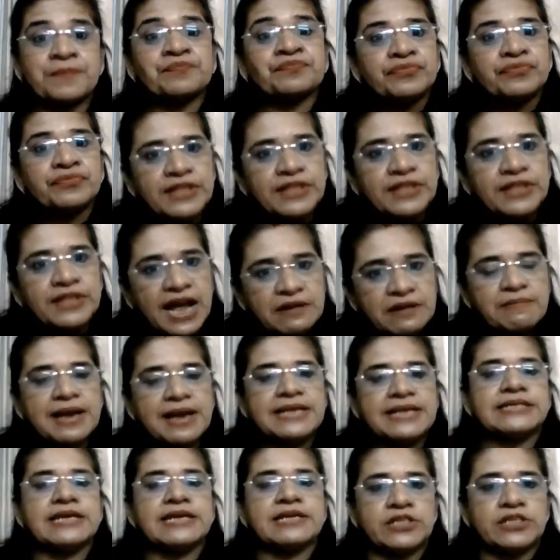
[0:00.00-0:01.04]
That
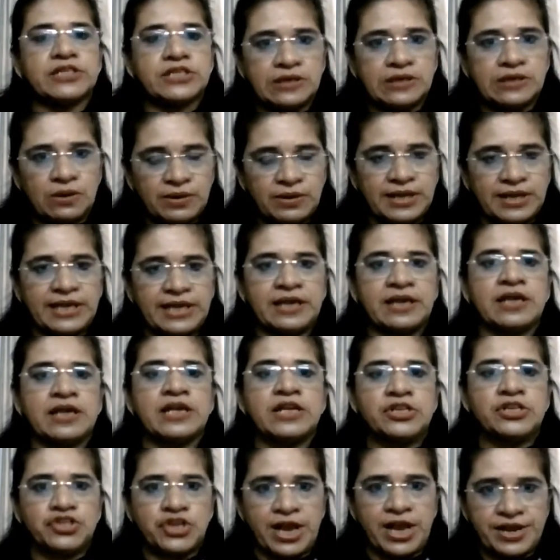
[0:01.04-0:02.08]
mindset is slowly
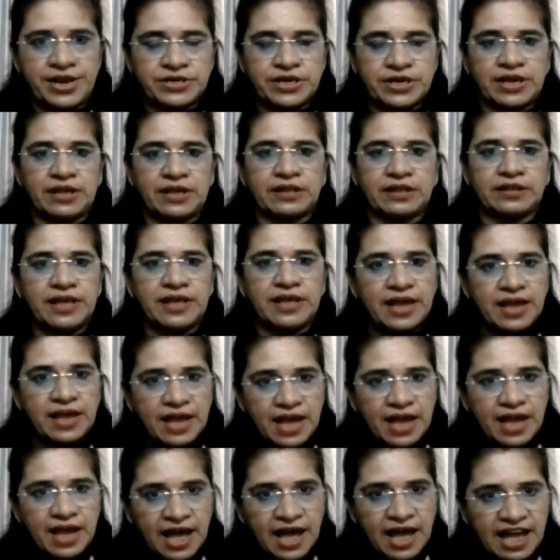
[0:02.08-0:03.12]
changing. They
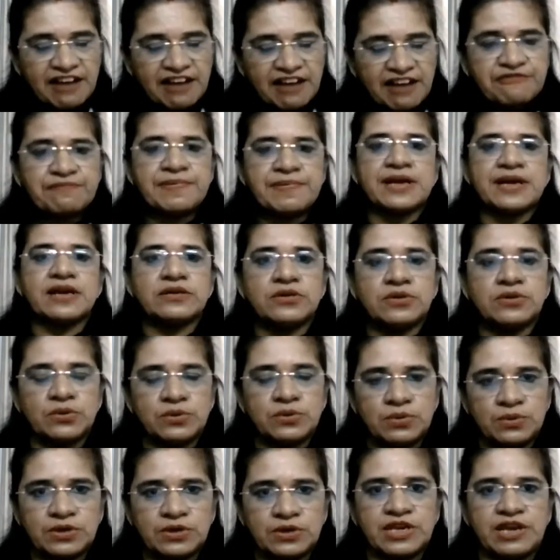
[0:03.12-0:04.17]
have begun to
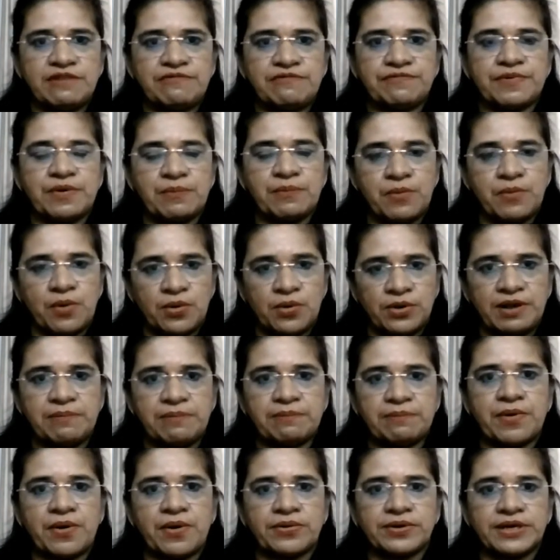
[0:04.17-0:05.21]
give more
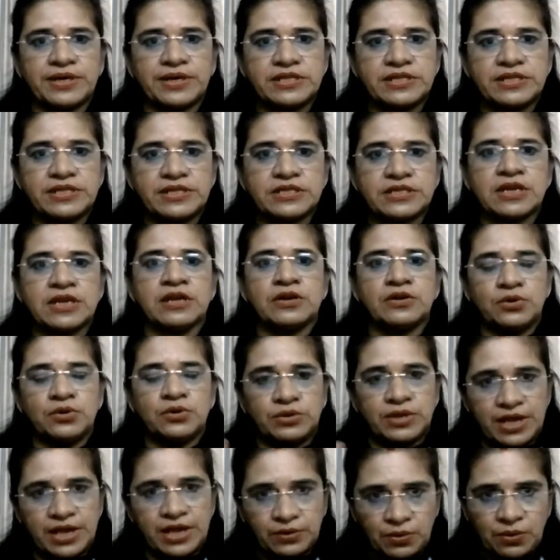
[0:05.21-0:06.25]
importance to
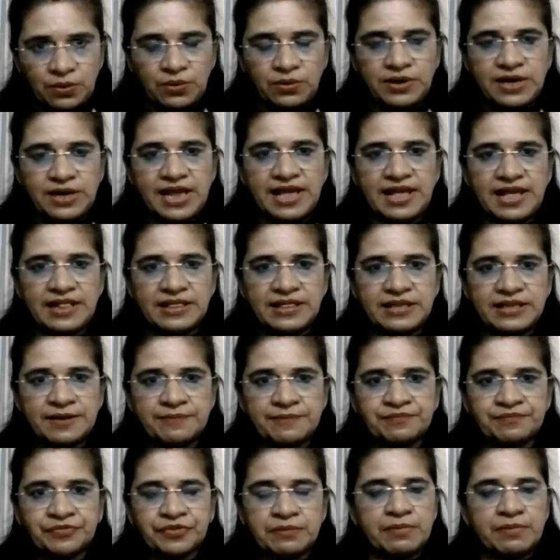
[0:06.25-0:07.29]
their own health,
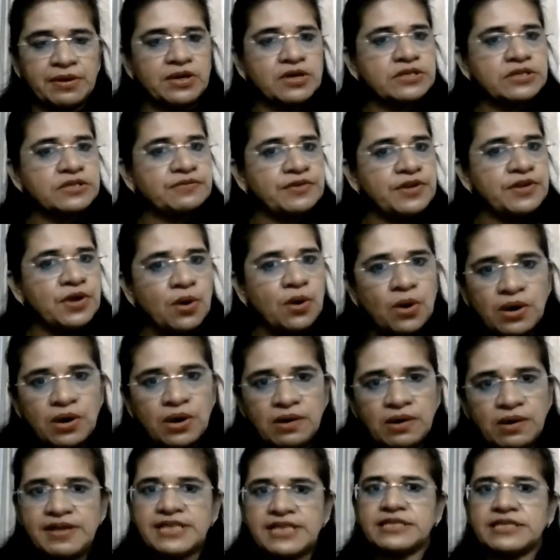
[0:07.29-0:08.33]
because we
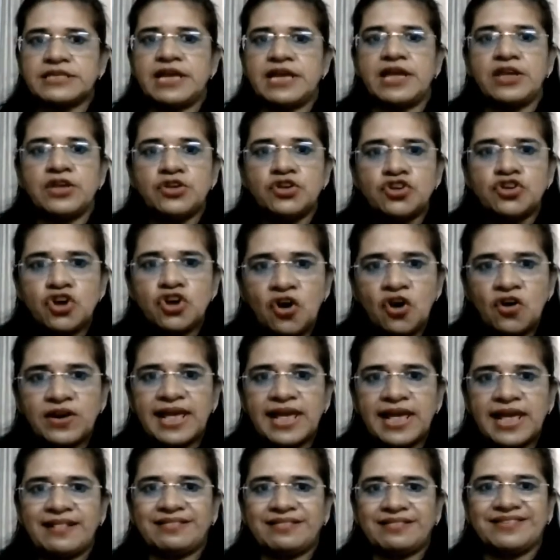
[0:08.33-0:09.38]
always say your
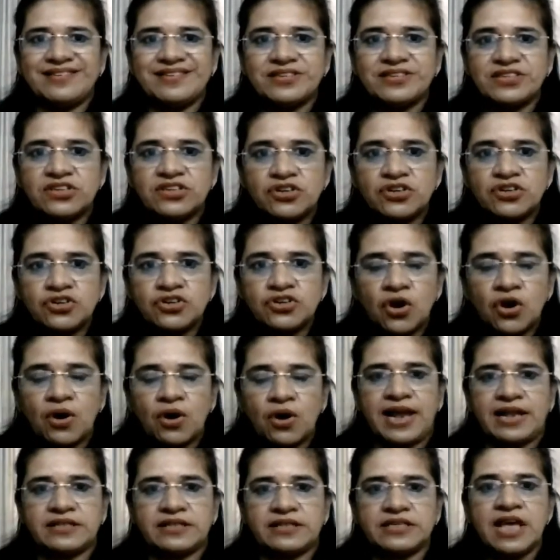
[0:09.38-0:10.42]
health is in your
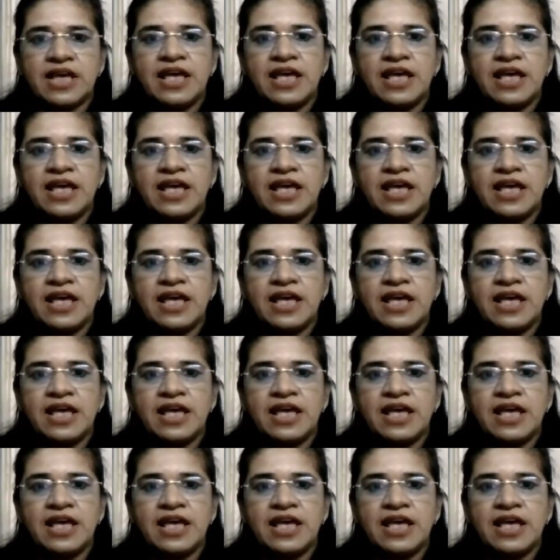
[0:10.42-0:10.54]
hands.